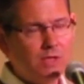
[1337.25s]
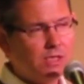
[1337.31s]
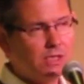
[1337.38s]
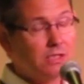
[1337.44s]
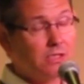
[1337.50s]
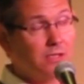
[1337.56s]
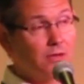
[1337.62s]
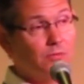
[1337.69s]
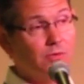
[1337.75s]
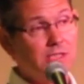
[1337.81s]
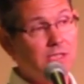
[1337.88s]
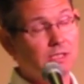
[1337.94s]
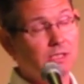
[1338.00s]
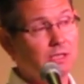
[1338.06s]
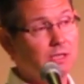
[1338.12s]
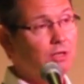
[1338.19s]
which is
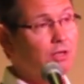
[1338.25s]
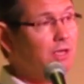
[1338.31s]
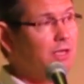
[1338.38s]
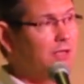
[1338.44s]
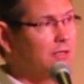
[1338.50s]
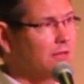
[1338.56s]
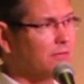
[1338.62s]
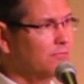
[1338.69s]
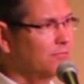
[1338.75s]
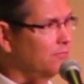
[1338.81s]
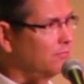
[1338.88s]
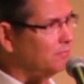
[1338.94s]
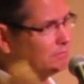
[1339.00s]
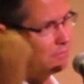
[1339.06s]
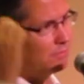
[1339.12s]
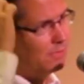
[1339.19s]
a good,
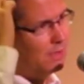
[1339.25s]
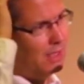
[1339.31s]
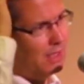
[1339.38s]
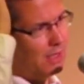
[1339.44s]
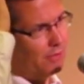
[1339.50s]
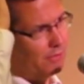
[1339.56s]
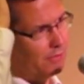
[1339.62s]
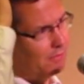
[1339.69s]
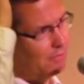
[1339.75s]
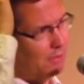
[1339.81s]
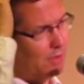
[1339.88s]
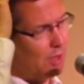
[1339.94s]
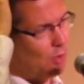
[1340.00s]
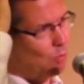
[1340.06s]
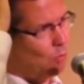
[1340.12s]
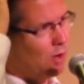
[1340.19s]
you know,
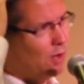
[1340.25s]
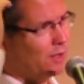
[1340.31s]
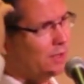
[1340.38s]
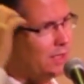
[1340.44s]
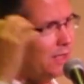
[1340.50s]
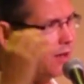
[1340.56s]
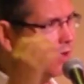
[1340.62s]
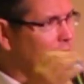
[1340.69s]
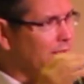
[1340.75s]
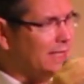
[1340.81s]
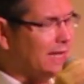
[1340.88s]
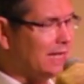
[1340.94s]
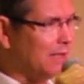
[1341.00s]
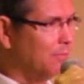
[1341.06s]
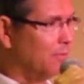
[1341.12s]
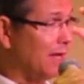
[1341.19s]
word to call the
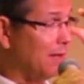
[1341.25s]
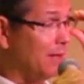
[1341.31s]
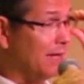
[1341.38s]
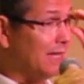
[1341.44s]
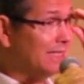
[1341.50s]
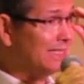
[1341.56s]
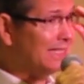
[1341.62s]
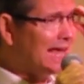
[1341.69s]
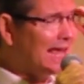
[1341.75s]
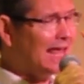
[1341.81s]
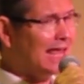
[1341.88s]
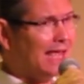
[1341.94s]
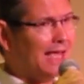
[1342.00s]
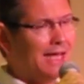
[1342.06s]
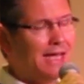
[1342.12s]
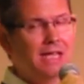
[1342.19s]
Daily Bread. But in
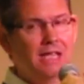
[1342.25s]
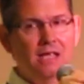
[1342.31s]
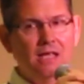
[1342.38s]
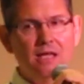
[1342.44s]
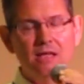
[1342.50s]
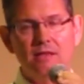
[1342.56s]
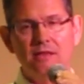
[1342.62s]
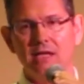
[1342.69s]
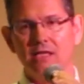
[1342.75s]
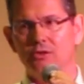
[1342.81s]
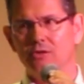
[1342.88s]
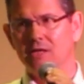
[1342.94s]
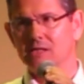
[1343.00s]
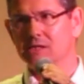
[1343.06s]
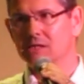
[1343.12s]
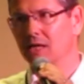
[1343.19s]
Thai, they
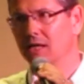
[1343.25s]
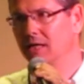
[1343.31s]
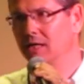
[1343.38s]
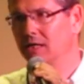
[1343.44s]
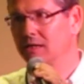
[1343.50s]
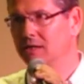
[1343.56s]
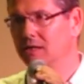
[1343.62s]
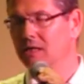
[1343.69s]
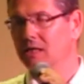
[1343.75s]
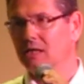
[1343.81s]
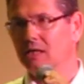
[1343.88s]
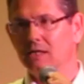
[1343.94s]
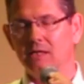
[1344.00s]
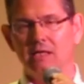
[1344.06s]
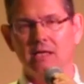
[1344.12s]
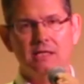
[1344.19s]
translated
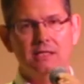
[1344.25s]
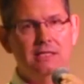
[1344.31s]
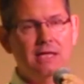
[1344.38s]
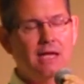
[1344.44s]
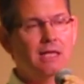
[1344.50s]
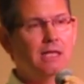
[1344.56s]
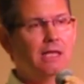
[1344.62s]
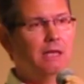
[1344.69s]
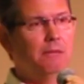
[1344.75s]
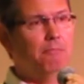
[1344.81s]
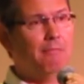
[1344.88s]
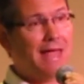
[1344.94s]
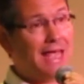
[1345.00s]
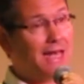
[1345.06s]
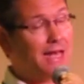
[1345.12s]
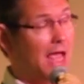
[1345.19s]
the Daily
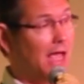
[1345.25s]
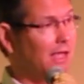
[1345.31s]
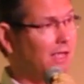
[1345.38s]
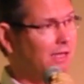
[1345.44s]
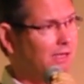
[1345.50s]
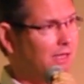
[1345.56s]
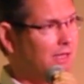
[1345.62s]
Manna.